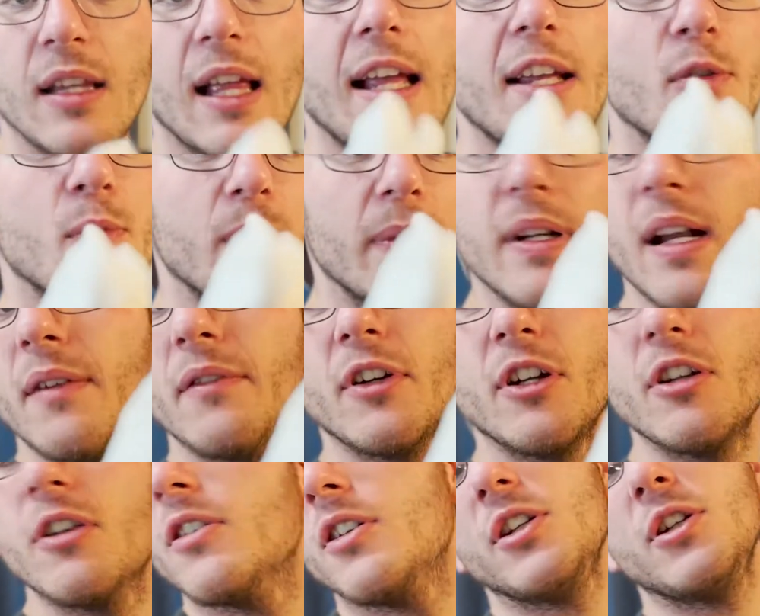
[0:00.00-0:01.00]
Like, whenever
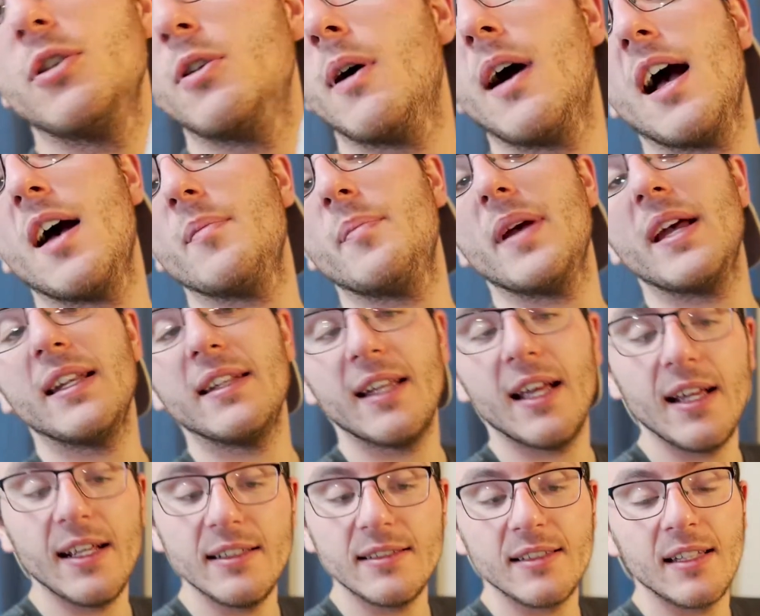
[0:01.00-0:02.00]
you don't have
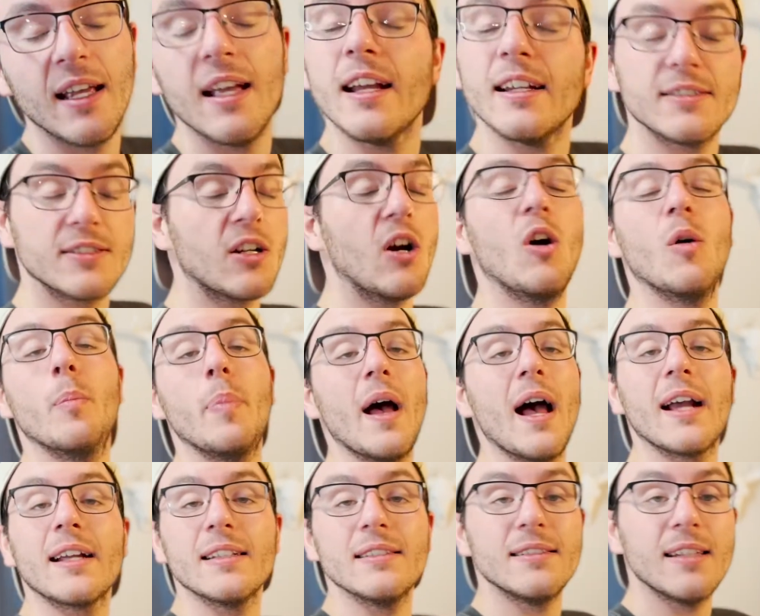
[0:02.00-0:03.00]
band-aids, it's called
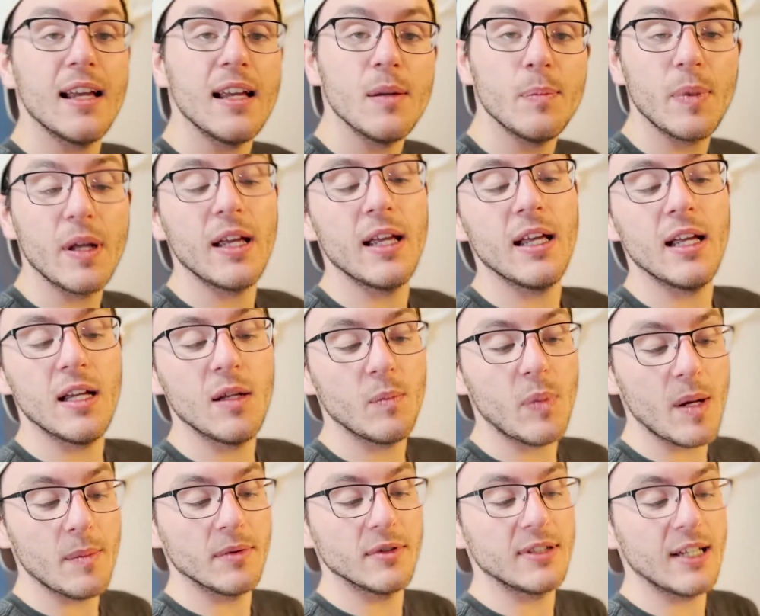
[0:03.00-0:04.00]
packing tape and
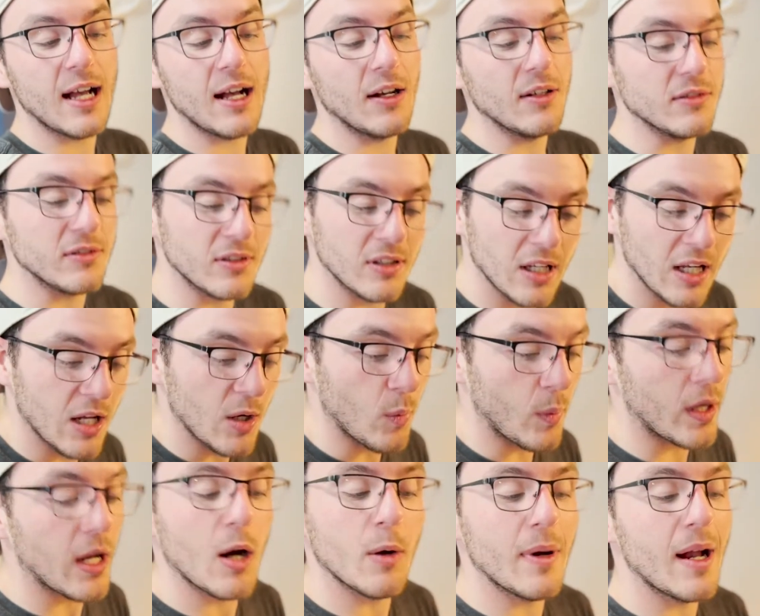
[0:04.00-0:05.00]
paper towels.
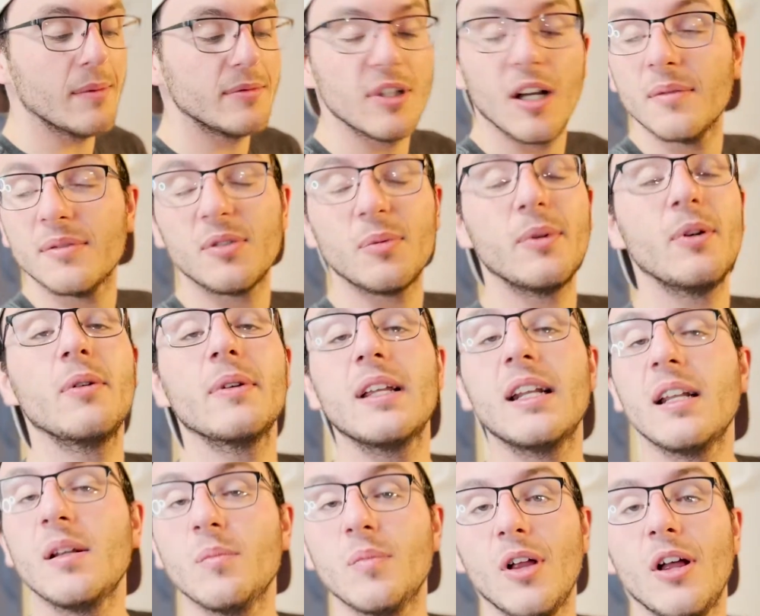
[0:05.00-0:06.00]
We got wrapped up so we don't
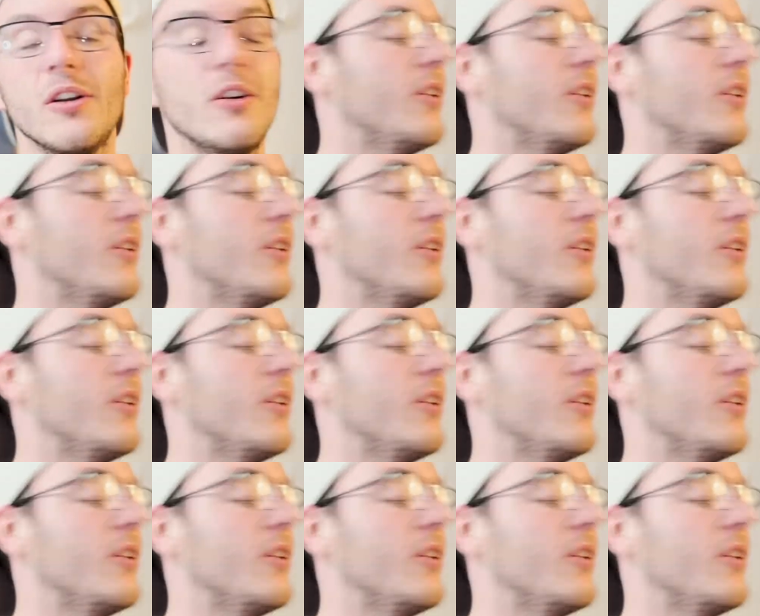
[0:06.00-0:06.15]
get any blood